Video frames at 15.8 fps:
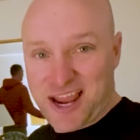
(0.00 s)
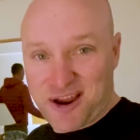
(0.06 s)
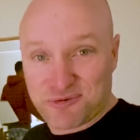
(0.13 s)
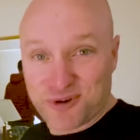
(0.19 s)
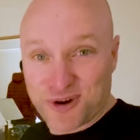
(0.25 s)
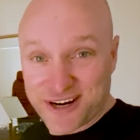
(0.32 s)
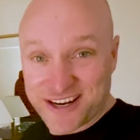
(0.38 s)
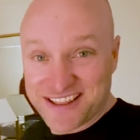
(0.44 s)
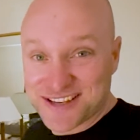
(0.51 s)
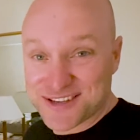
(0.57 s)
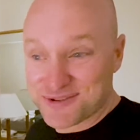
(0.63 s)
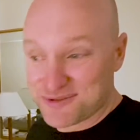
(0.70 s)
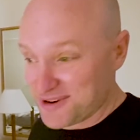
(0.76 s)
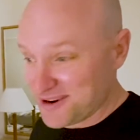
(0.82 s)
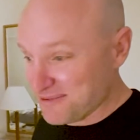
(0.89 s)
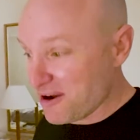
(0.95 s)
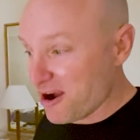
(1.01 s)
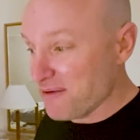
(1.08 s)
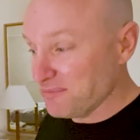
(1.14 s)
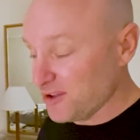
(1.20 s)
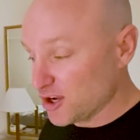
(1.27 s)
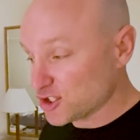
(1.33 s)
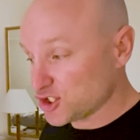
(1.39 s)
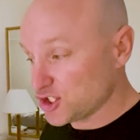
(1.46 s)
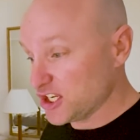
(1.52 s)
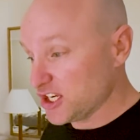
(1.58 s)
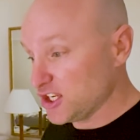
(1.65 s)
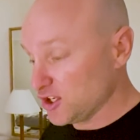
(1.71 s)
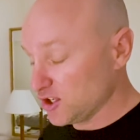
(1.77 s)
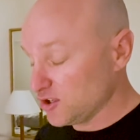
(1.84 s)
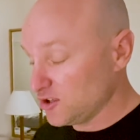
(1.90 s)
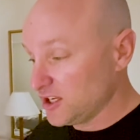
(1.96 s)
room. Are right, right in now. This room. I'm not
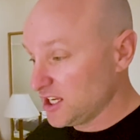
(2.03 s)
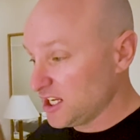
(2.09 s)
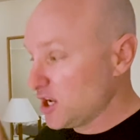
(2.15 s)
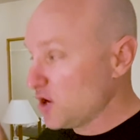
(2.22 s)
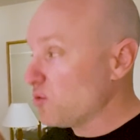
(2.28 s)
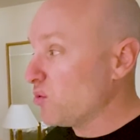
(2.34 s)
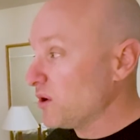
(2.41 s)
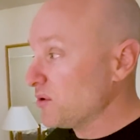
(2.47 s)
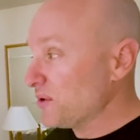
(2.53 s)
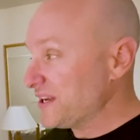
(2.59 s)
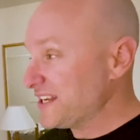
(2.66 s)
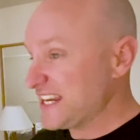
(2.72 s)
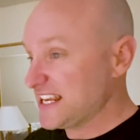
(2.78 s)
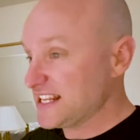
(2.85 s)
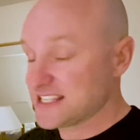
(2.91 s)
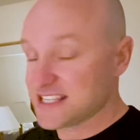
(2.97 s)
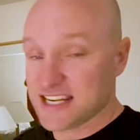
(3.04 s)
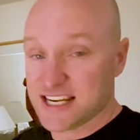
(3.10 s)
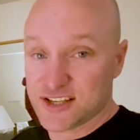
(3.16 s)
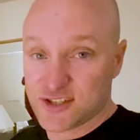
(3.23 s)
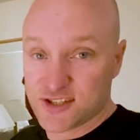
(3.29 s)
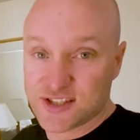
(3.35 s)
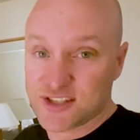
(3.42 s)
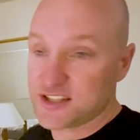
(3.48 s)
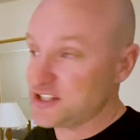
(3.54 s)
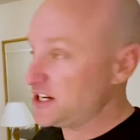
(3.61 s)
shitting you. We went downstairs just to